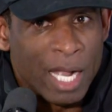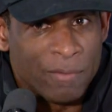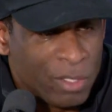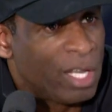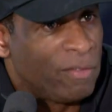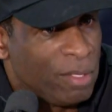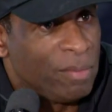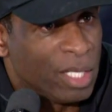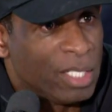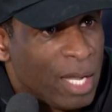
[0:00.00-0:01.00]
I will give
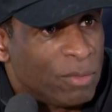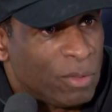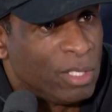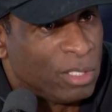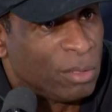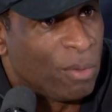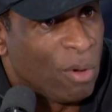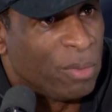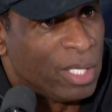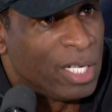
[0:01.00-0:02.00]
them nicknames when it's
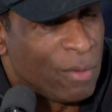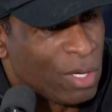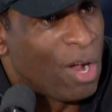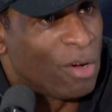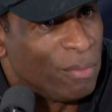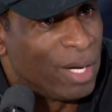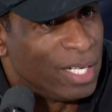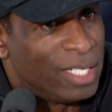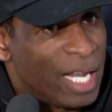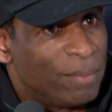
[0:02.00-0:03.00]
appropriate, and I will call them by
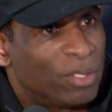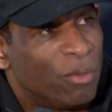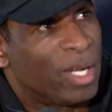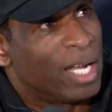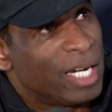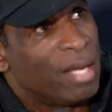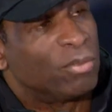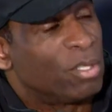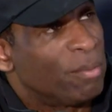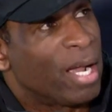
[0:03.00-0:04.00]
their names. So we got
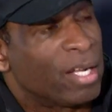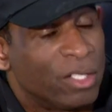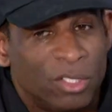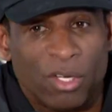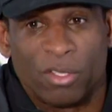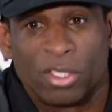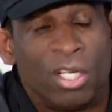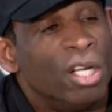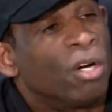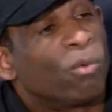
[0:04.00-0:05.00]
names on the back of their shirts
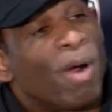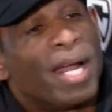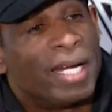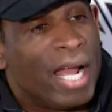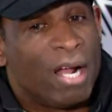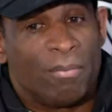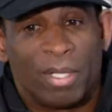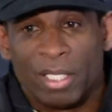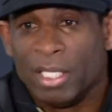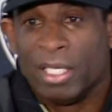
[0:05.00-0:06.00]
right now,
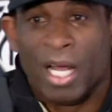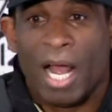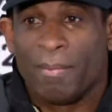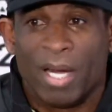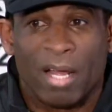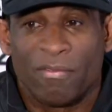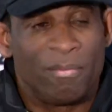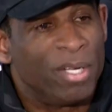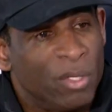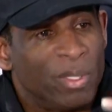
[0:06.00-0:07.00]
but I'm not
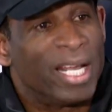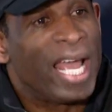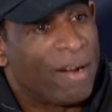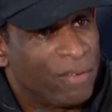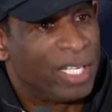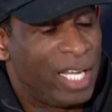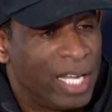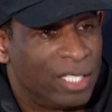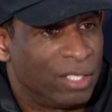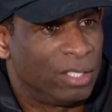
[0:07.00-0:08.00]
familiar with every
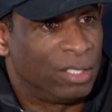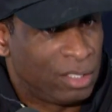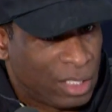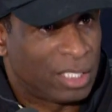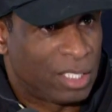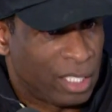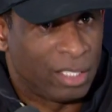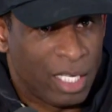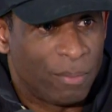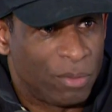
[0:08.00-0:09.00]
kid, just to
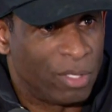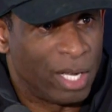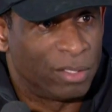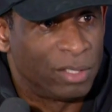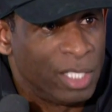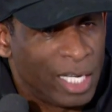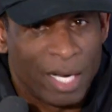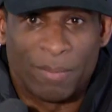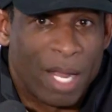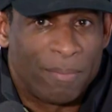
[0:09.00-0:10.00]
help you out.
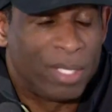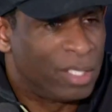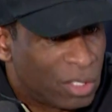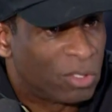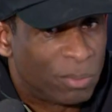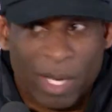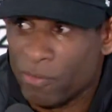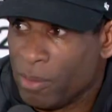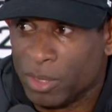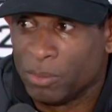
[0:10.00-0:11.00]
And I'm not being
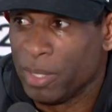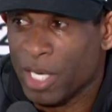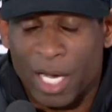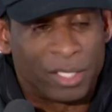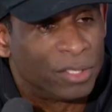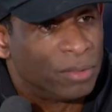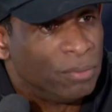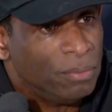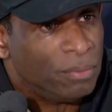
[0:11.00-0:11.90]
disrespectful, I'm just being honest.